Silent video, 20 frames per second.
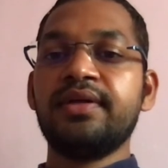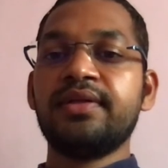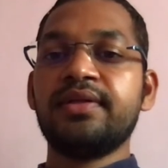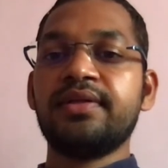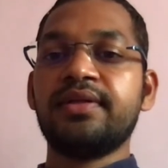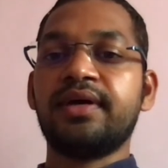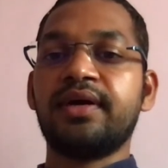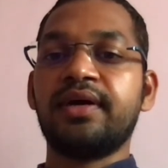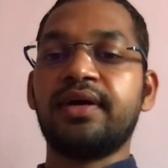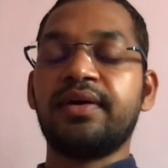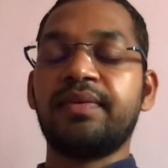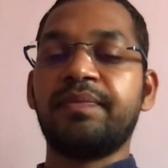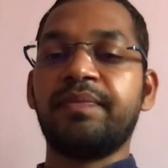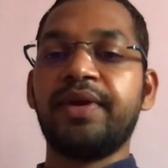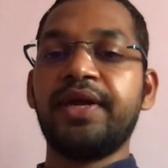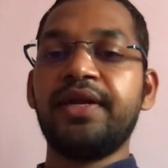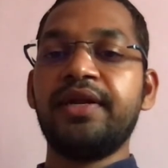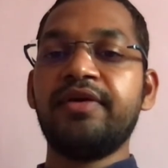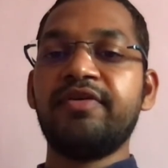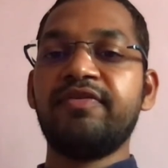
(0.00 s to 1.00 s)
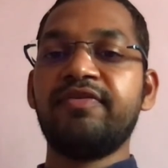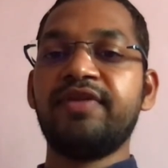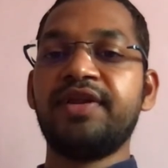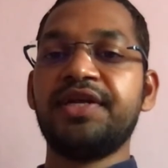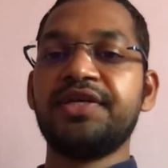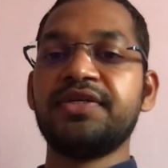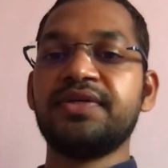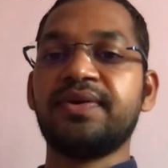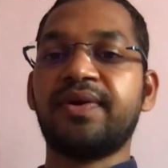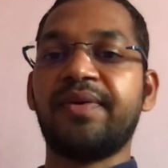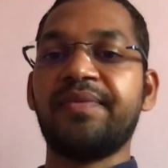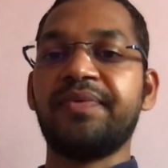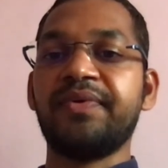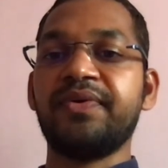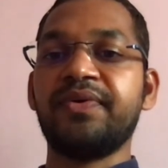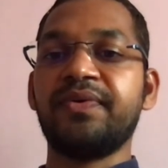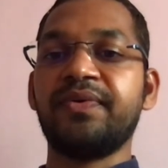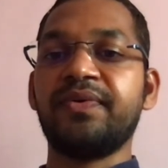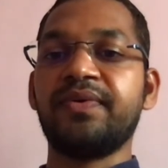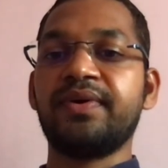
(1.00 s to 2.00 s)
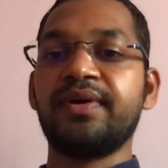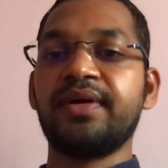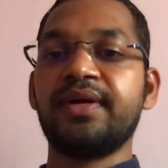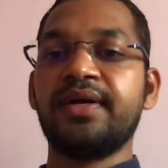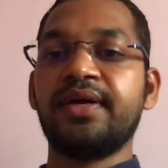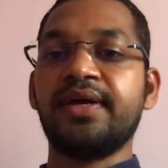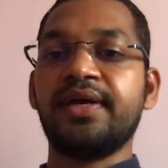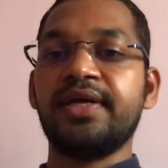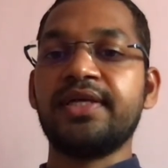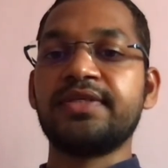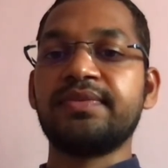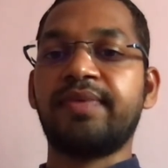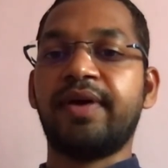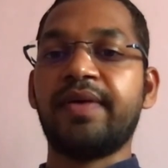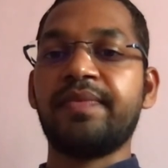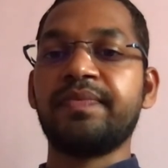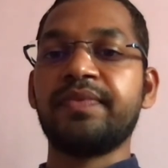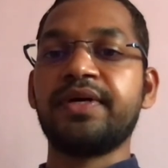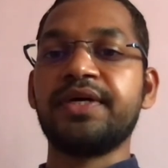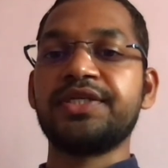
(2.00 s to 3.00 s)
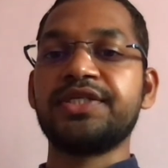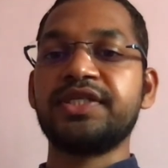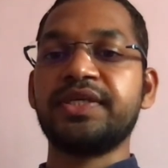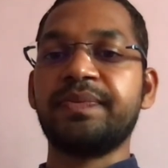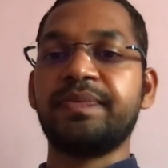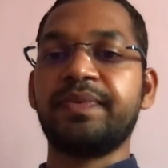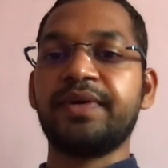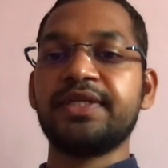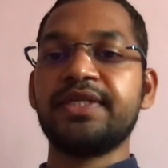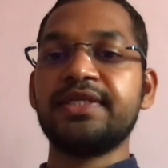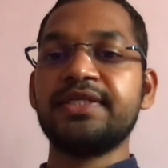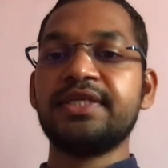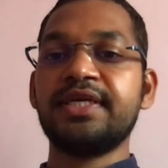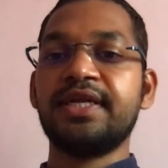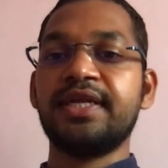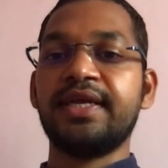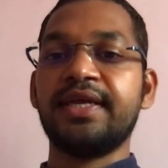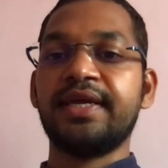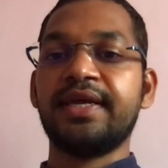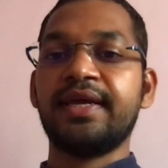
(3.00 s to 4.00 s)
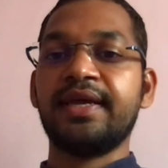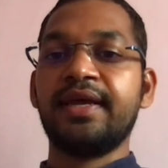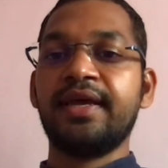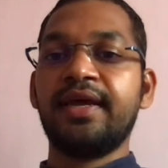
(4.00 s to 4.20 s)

The main definition of yoga is by Maharshi Patanjali,